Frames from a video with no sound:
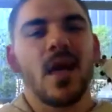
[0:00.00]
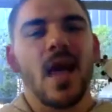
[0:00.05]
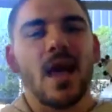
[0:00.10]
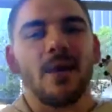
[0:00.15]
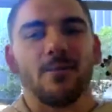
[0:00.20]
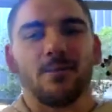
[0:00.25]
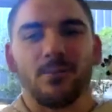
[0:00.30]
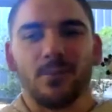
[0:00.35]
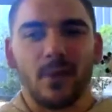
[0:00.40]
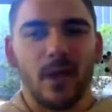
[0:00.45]

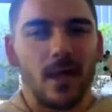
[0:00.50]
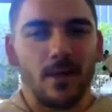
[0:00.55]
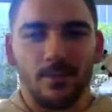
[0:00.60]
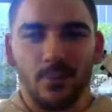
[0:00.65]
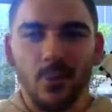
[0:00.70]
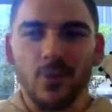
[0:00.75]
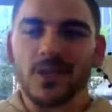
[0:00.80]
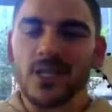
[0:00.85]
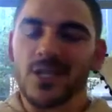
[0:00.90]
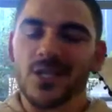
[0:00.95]
And a
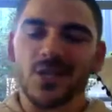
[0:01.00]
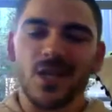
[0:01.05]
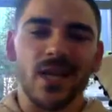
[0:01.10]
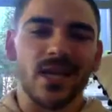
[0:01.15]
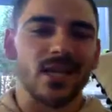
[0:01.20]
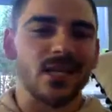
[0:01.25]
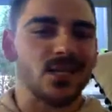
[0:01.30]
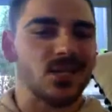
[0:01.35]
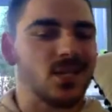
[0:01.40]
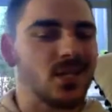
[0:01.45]
protein
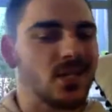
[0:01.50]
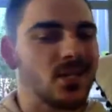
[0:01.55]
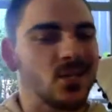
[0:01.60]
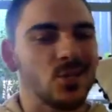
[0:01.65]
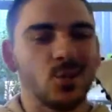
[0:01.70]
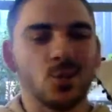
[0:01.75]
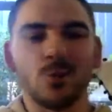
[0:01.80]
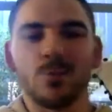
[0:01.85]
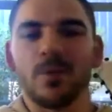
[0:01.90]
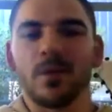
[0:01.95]
shake is just
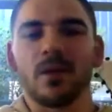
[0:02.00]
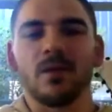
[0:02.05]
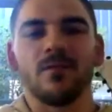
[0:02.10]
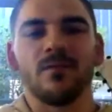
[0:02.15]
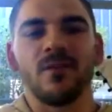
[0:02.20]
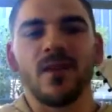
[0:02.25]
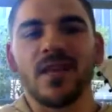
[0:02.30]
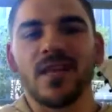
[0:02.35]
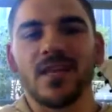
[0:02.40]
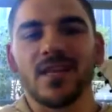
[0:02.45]
super
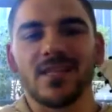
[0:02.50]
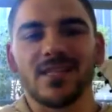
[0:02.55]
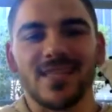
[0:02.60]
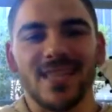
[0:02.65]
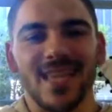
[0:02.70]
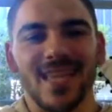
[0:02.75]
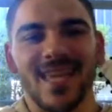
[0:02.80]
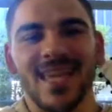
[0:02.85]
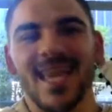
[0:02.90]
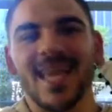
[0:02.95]
convenient to
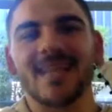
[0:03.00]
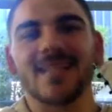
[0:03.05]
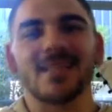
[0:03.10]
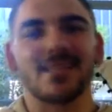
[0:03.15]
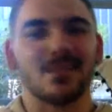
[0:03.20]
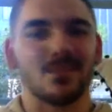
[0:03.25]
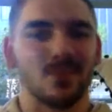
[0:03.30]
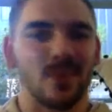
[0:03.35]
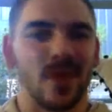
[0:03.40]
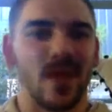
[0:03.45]
get
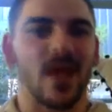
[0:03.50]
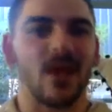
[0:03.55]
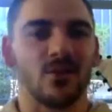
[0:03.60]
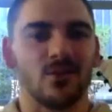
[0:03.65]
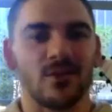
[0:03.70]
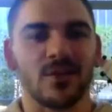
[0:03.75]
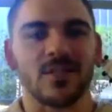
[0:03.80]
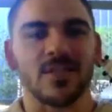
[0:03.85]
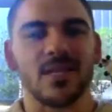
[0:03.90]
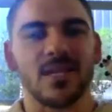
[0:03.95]
some
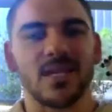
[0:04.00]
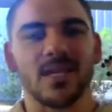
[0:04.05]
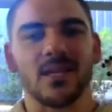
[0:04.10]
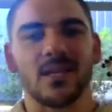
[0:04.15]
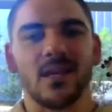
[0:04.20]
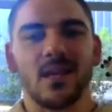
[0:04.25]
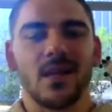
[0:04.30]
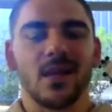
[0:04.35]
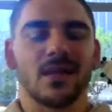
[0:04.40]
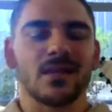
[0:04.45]
calories in,
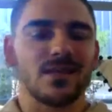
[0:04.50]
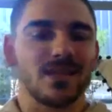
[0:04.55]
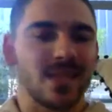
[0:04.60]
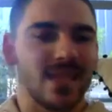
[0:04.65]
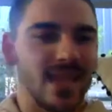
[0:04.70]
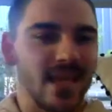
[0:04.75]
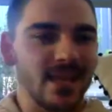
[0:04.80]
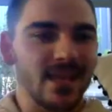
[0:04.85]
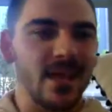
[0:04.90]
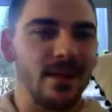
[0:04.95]
to
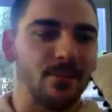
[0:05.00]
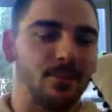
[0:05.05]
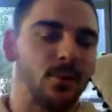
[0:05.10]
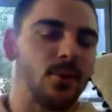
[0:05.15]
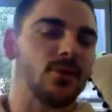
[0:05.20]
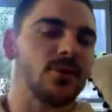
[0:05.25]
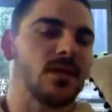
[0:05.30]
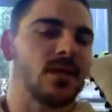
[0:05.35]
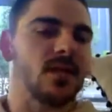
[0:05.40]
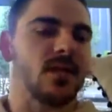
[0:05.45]
get that
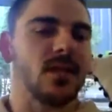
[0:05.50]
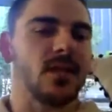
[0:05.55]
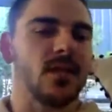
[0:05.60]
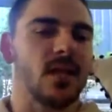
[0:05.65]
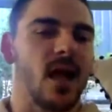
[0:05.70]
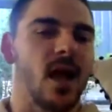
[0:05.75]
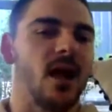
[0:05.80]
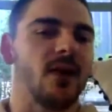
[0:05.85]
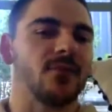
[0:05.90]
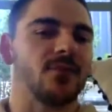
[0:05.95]
protein in
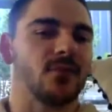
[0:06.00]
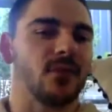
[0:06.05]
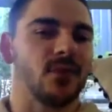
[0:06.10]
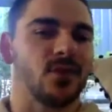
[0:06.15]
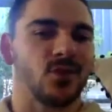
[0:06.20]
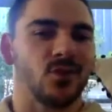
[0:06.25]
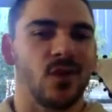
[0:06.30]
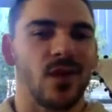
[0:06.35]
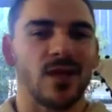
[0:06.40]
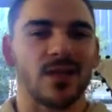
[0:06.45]
after I
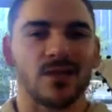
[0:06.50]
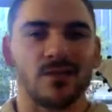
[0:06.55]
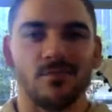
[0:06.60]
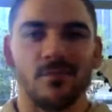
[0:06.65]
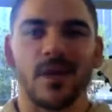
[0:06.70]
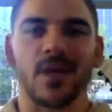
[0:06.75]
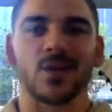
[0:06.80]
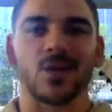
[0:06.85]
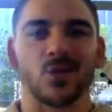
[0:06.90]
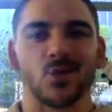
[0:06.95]
train, to
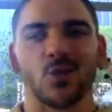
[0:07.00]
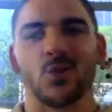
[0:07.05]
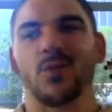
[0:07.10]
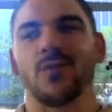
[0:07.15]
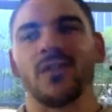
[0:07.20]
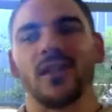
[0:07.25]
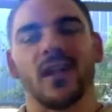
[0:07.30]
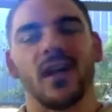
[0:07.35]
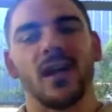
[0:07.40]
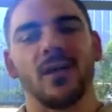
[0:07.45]
make sure
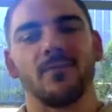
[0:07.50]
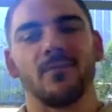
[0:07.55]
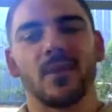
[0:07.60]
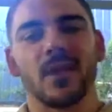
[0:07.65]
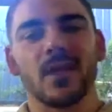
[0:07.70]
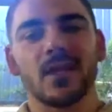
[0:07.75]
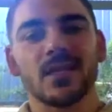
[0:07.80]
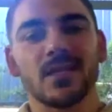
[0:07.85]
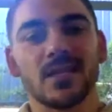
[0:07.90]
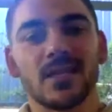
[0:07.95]
that I'm
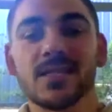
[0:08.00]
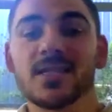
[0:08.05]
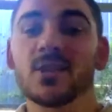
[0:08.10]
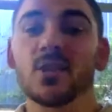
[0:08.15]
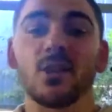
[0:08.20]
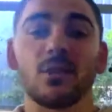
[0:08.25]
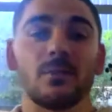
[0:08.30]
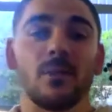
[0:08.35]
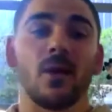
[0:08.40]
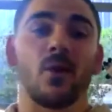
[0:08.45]

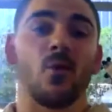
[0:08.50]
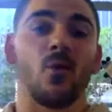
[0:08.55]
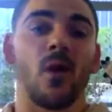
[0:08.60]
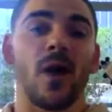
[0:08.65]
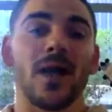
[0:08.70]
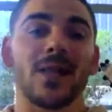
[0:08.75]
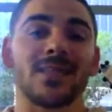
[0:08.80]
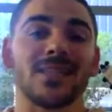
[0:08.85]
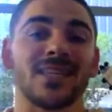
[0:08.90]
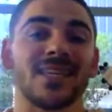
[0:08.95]
still on my
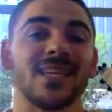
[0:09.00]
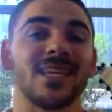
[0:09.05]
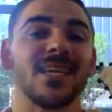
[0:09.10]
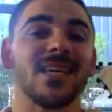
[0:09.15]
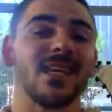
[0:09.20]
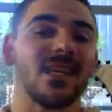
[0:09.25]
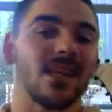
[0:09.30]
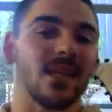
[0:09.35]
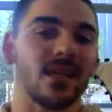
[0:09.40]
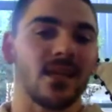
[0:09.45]
way to
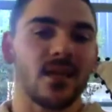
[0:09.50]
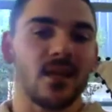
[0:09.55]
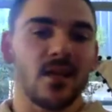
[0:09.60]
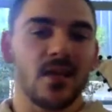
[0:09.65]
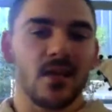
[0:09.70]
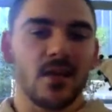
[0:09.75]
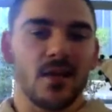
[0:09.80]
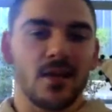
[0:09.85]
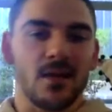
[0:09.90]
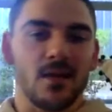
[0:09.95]
hitting
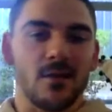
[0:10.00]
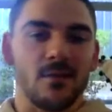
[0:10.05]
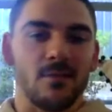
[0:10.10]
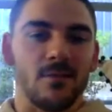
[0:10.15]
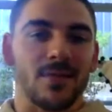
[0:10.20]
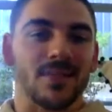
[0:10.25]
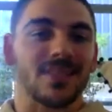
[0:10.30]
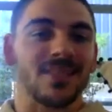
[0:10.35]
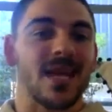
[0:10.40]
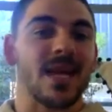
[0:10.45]

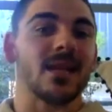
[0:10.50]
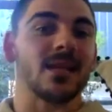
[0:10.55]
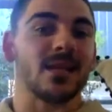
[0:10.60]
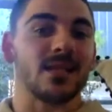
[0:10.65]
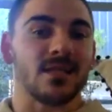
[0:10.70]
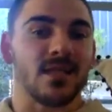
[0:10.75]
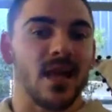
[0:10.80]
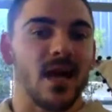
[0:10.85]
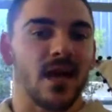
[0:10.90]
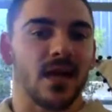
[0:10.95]
my daily
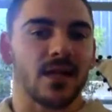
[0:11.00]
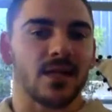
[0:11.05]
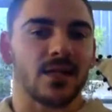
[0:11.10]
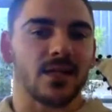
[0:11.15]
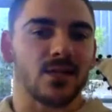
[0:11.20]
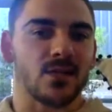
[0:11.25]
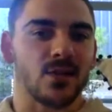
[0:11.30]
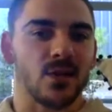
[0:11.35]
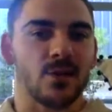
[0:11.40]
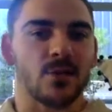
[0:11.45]
targets
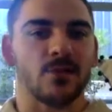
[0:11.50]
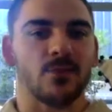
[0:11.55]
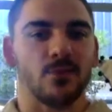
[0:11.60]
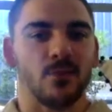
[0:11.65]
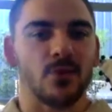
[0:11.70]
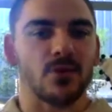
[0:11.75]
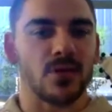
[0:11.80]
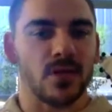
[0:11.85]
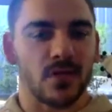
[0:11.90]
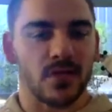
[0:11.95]
in terms of
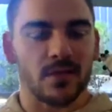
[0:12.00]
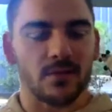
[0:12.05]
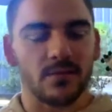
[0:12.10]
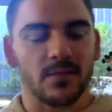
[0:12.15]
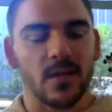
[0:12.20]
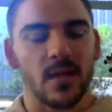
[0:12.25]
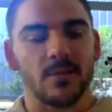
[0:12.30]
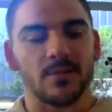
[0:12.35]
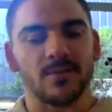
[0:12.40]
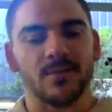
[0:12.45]
protein,
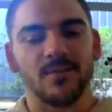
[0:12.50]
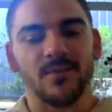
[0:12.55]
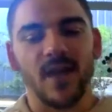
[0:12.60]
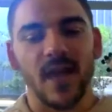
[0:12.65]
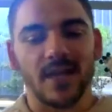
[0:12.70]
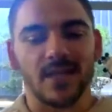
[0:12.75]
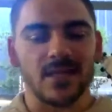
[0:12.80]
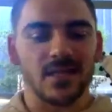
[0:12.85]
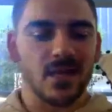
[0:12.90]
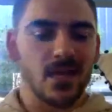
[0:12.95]
carbs, and
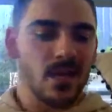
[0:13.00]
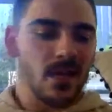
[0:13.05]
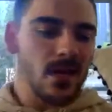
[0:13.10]
fats.